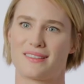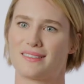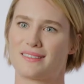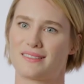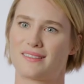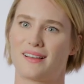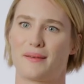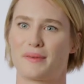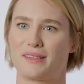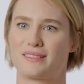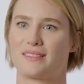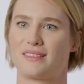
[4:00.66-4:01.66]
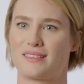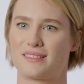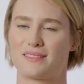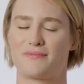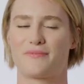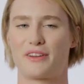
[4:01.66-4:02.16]
that's coming to
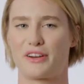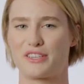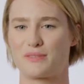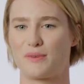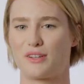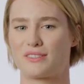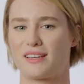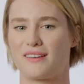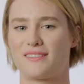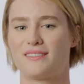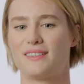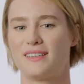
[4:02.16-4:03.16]
this very small town.